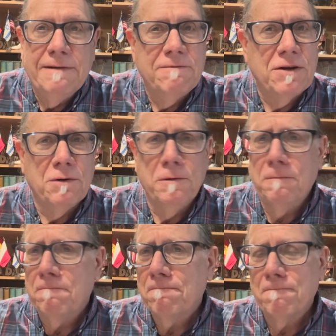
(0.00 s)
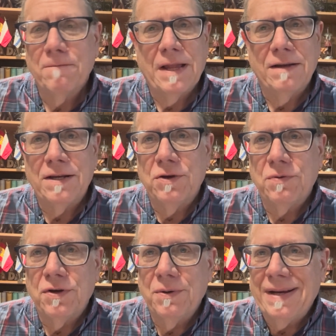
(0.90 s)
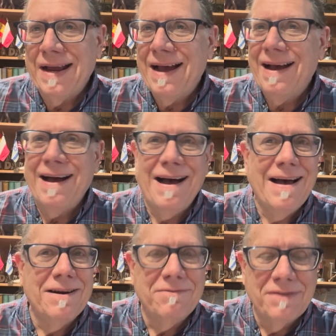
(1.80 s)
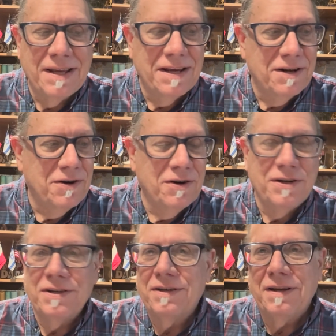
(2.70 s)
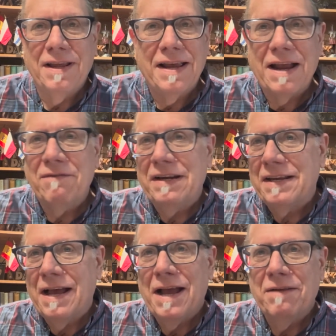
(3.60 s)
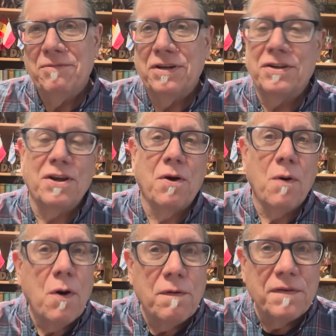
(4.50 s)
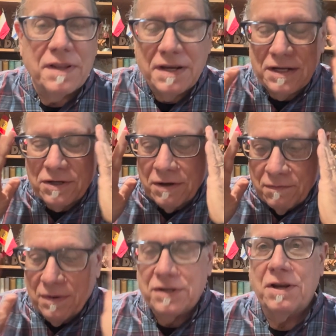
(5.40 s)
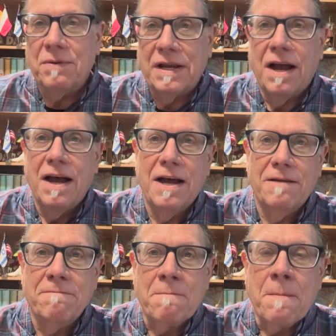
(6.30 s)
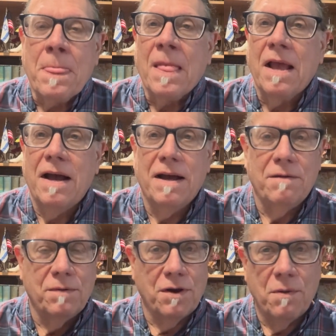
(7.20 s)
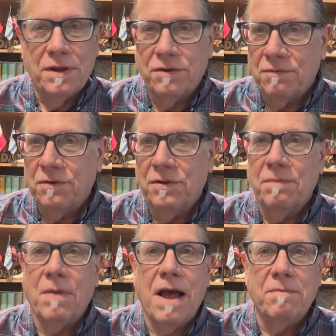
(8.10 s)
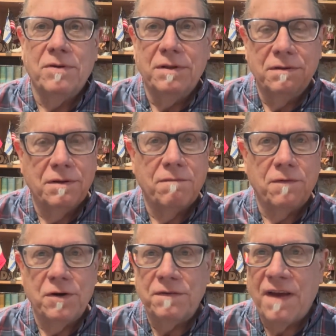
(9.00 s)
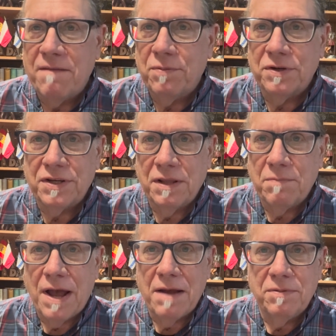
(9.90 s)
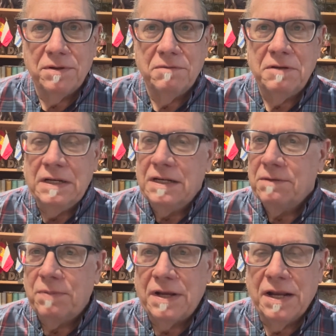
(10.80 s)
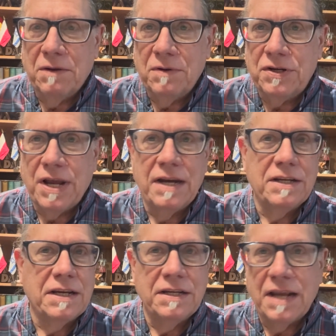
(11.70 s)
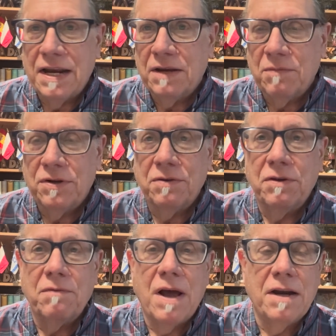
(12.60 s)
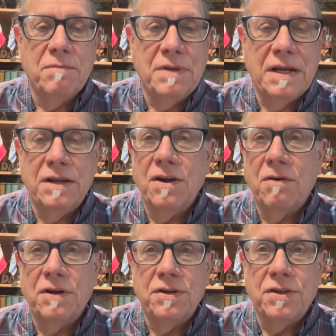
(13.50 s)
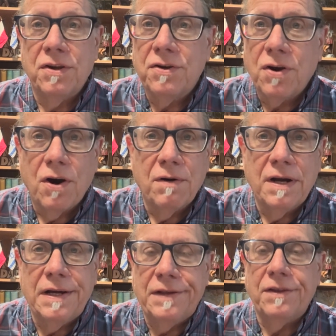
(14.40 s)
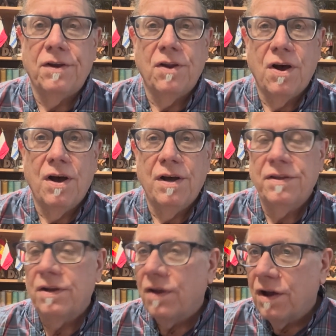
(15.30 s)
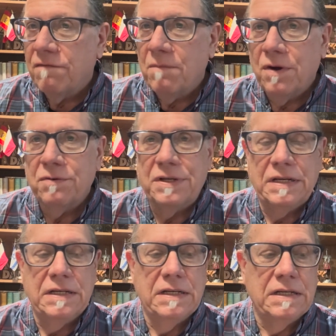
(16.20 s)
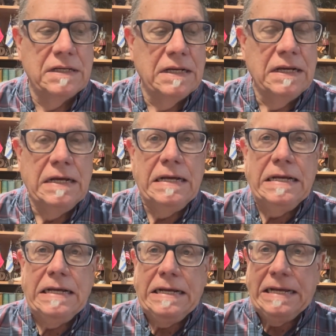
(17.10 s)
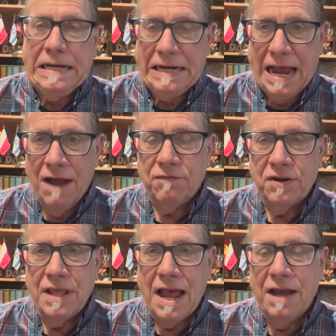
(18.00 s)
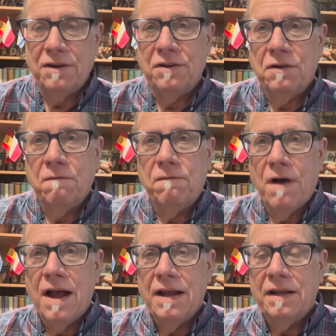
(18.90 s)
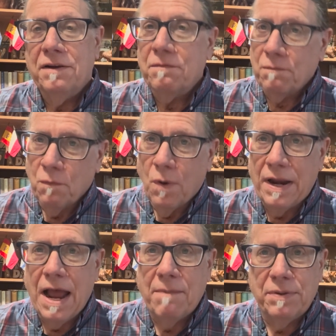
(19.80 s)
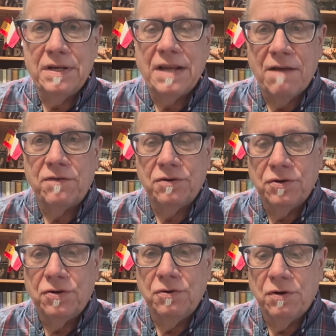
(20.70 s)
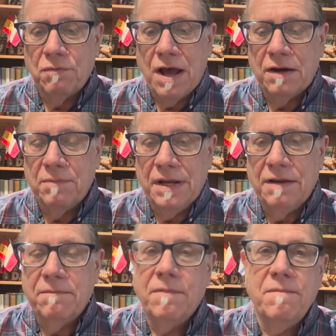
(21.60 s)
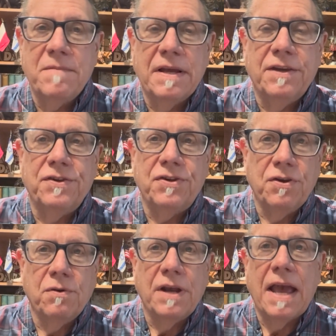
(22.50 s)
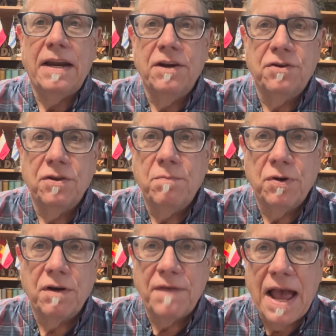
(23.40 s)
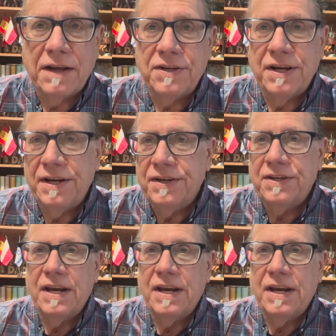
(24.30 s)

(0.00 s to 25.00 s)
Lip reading: So since we're doing that, I don't think it hurts to, like, every time just go over the history of what's going on. We're going through the Bible, the first five books of the Bible, beginning with Genesis, ending with Deuteronomy, known as the Torah, the law of Moses. And after that, you find what happens after Deuteronomy is you get into the book of Exodus.